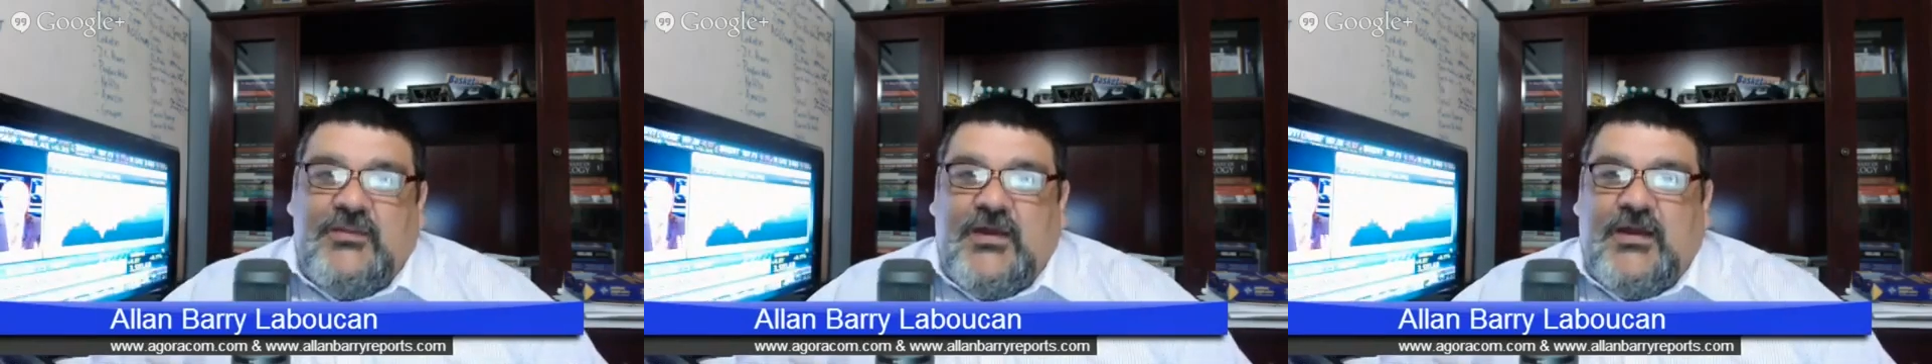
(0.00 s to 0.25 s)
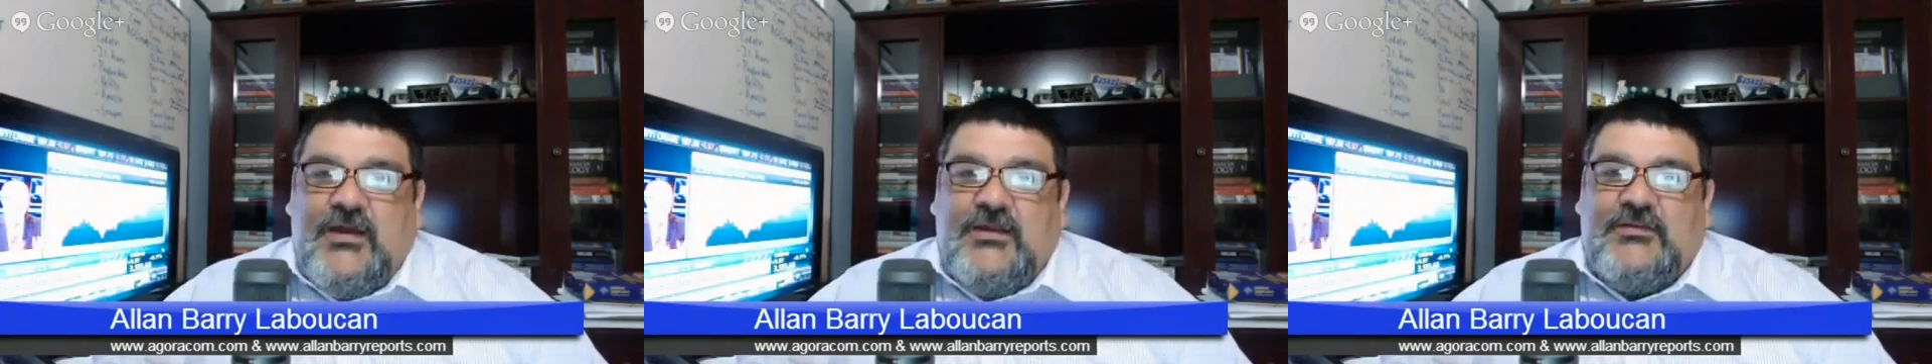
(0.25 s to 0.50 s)

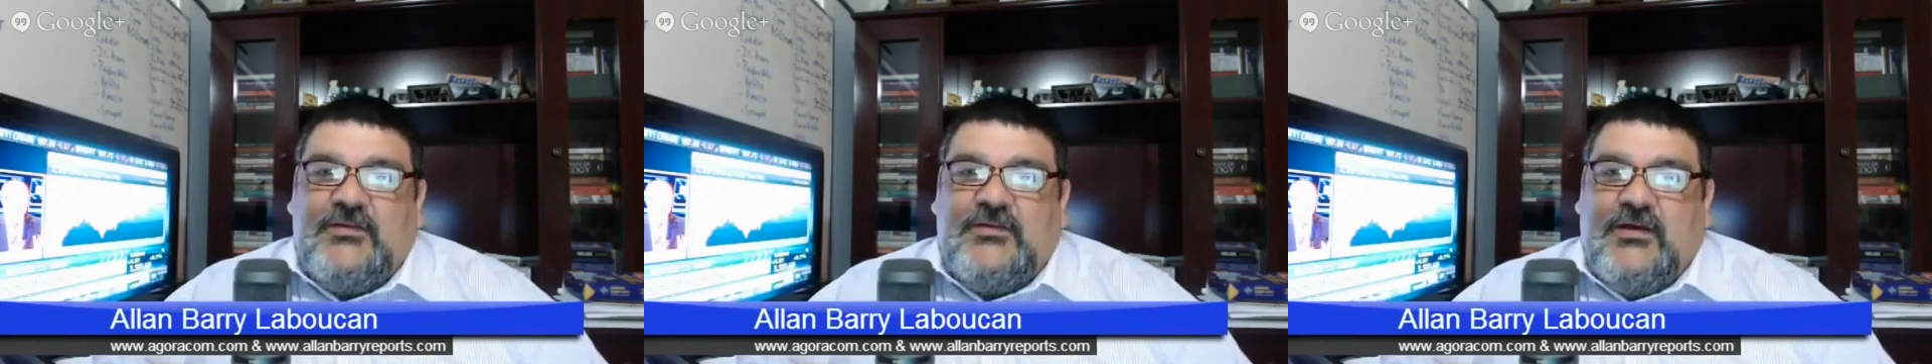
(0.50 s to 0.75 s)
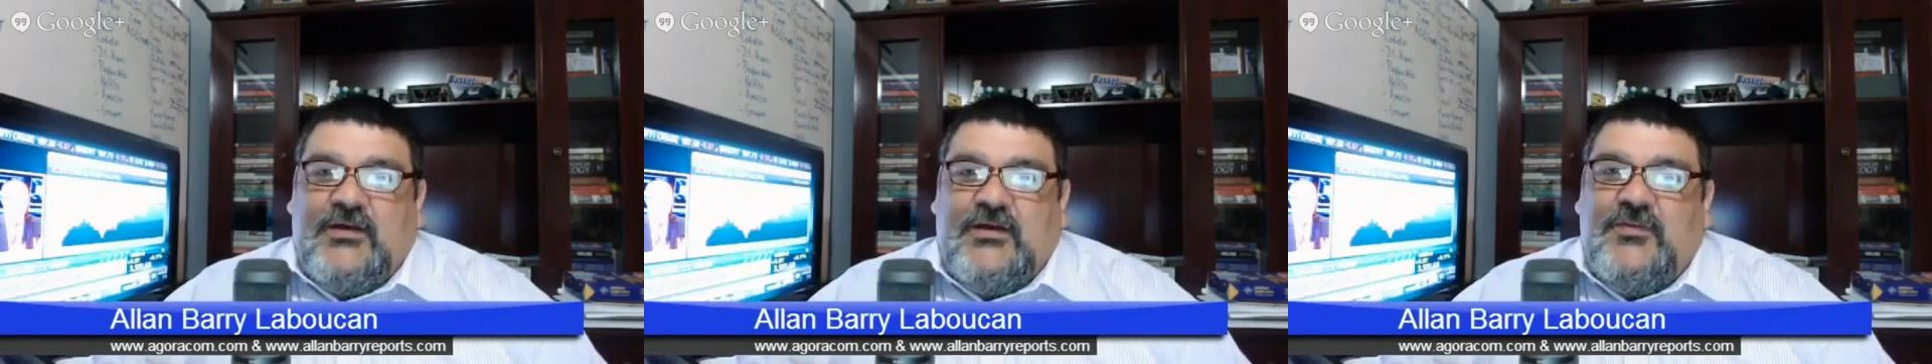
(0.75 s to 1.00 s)
that
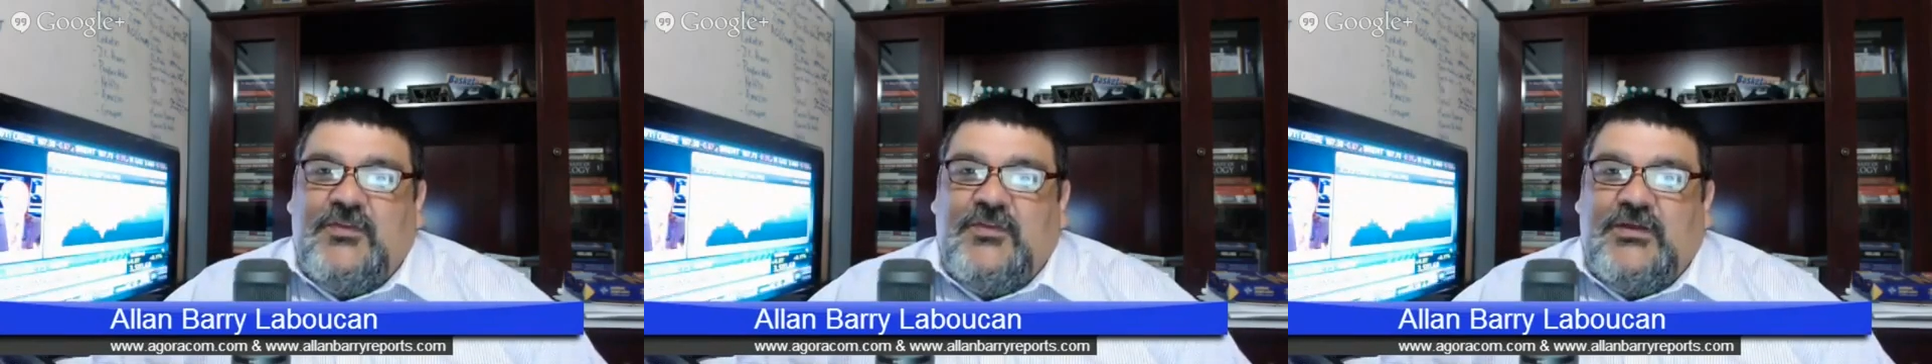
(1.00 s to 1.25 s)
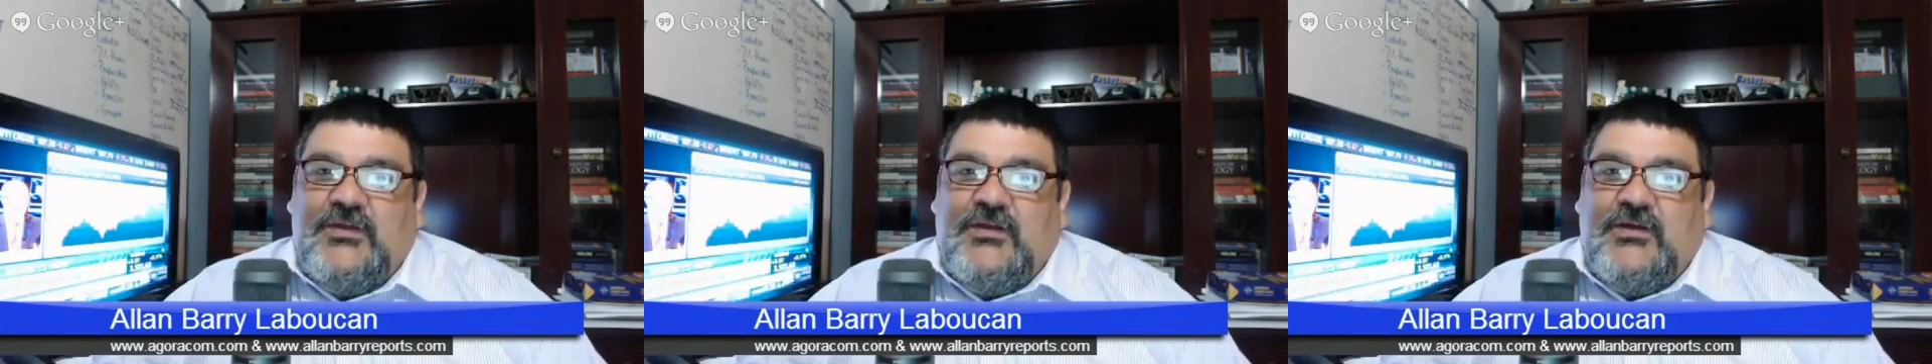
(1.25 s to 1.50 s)

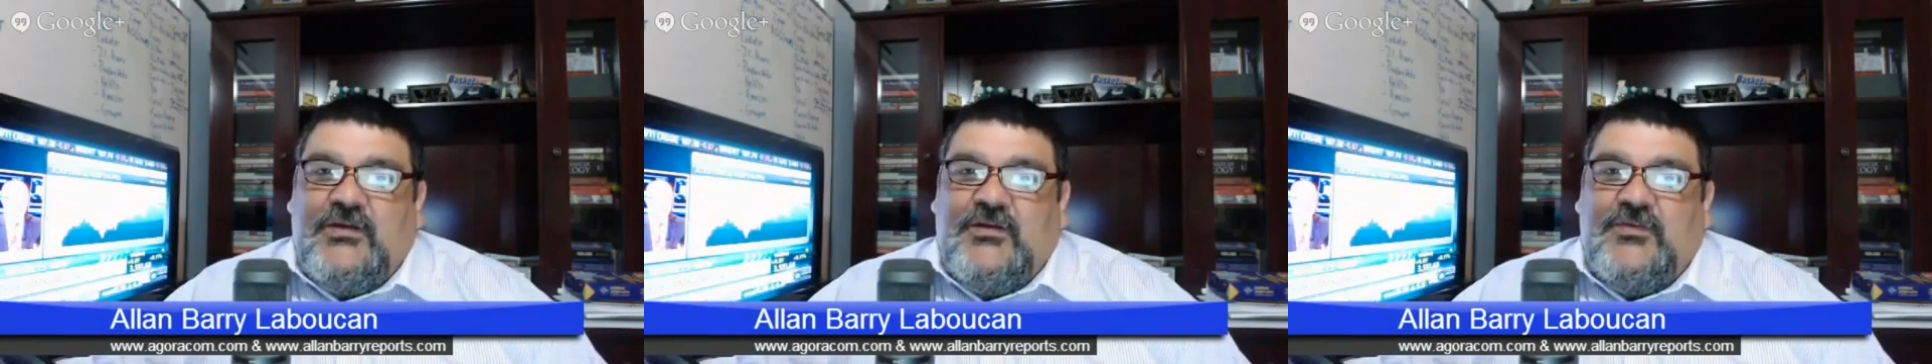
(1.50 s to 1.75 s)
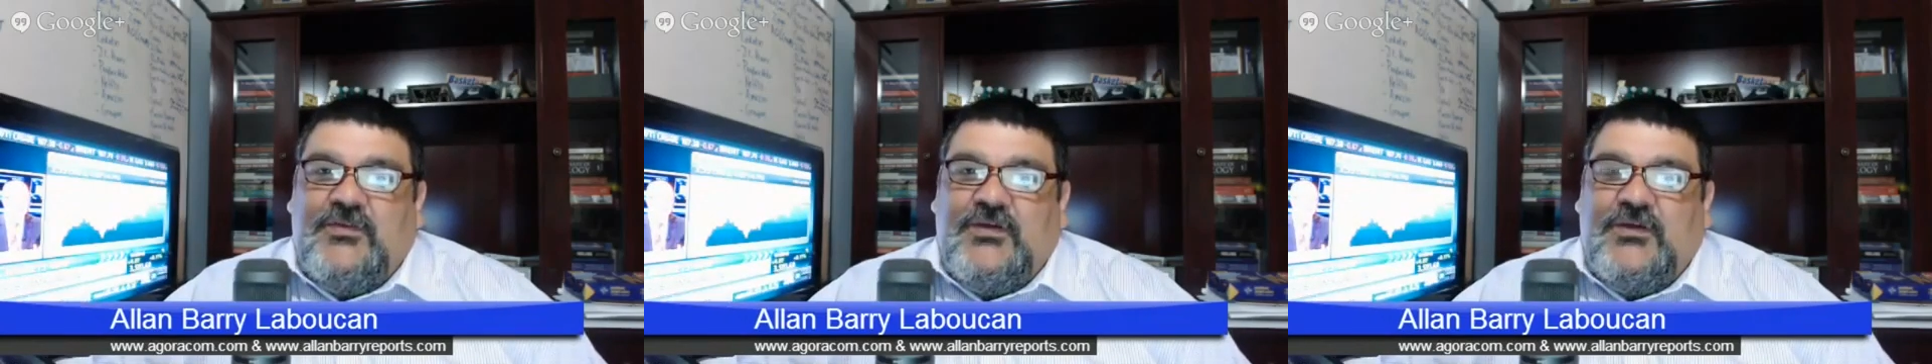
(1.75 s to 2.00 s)

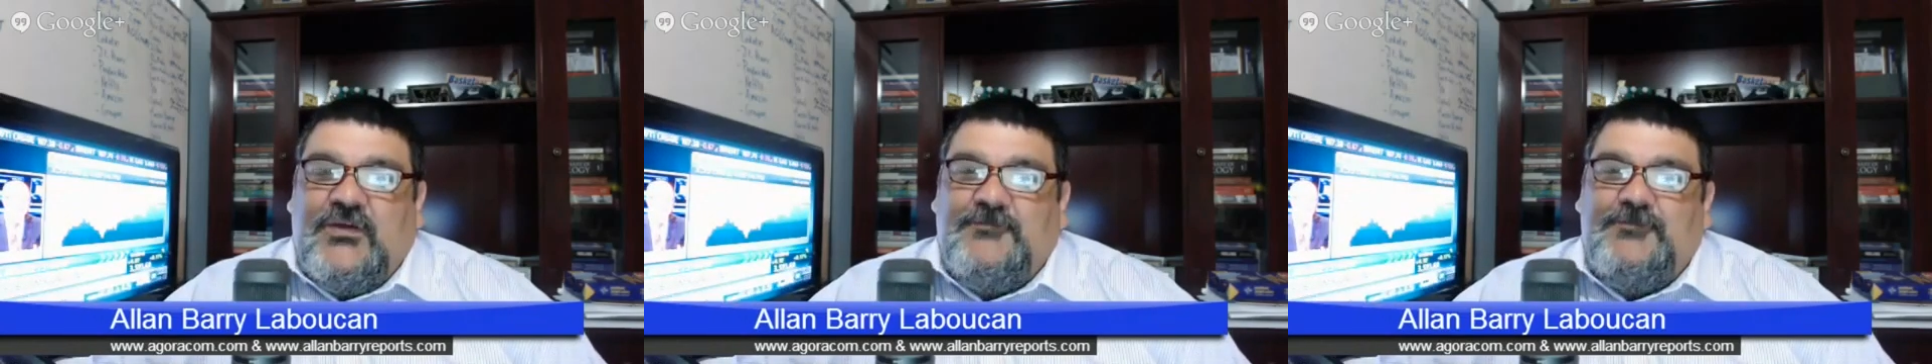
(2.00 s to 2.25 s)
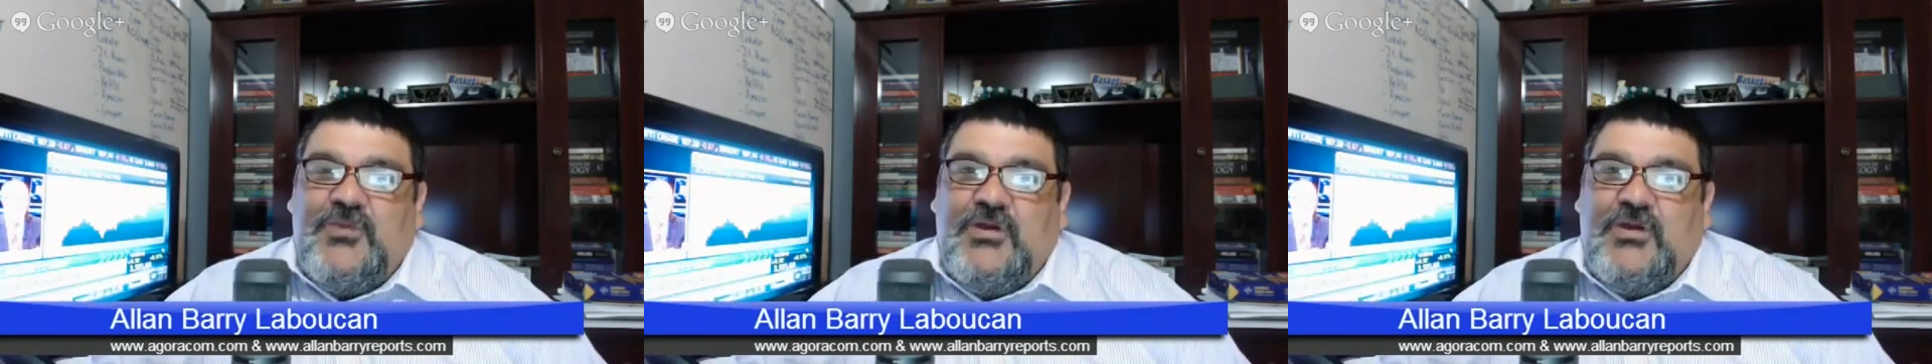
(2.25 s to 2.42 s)
the